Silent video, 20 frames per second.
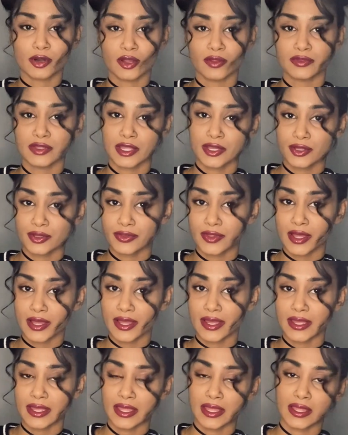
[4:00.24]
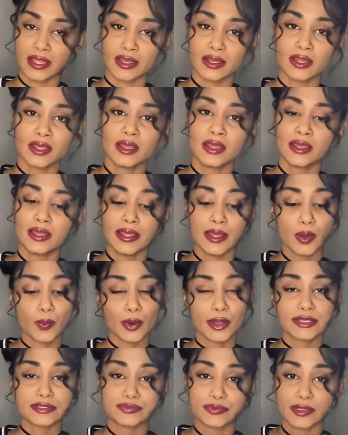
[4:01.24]
the other thigh, and it
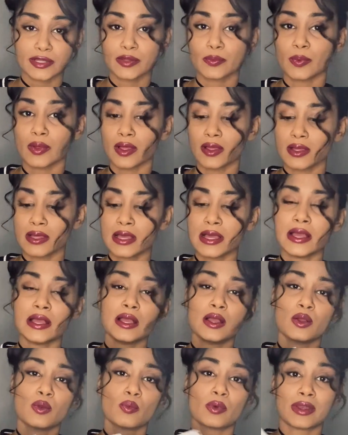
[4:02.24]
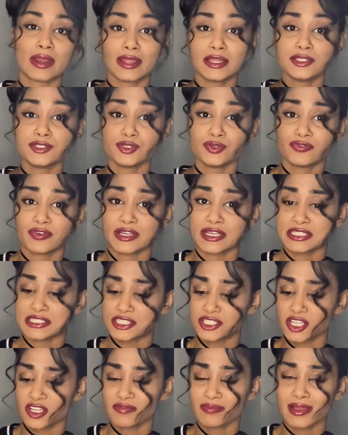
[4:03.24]
works really well. When I do forget to
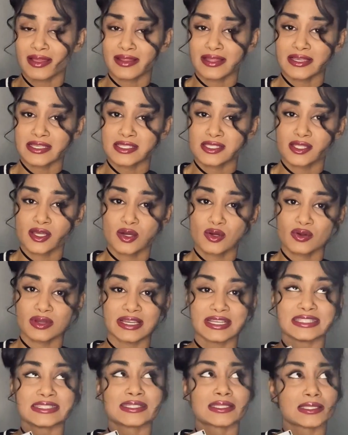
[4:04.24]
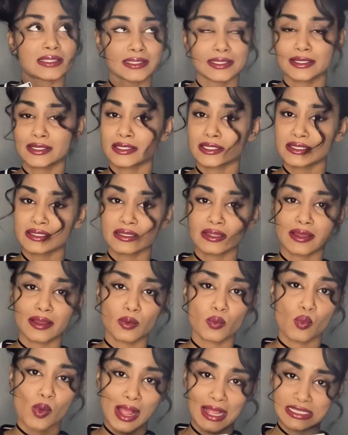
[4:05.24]
shave my legs though, it's literally like
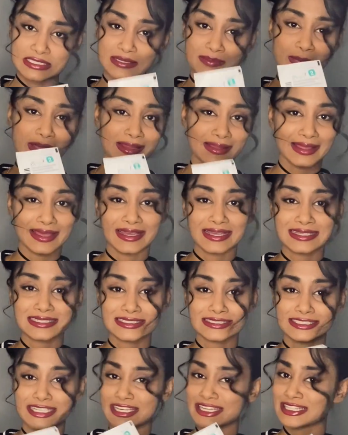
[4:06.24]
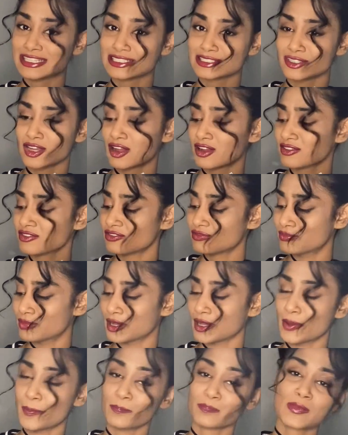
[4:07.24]
waxing my legs, taking this off,
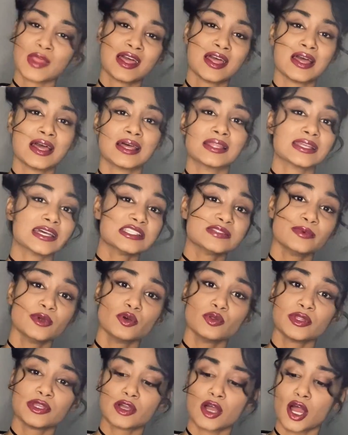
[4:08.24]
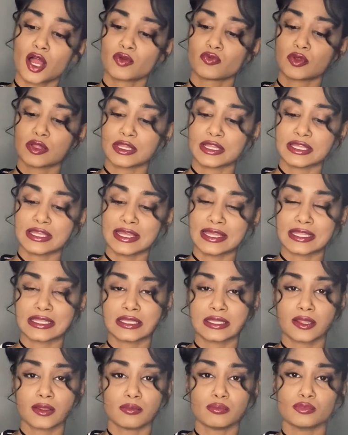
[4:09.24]
but that's my only con really. And
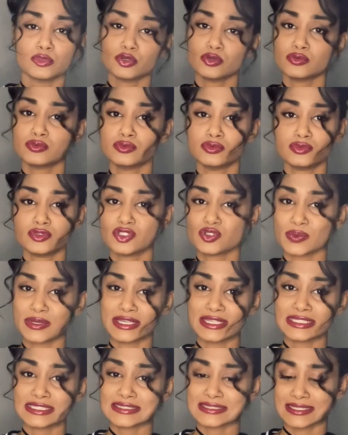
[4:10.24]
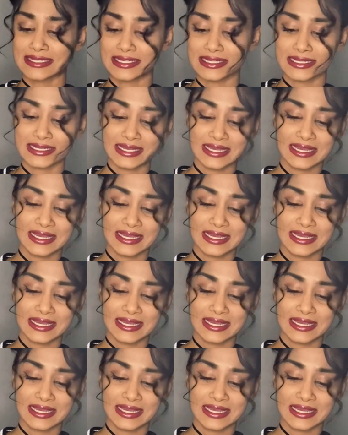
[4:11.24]
the mood swings, like,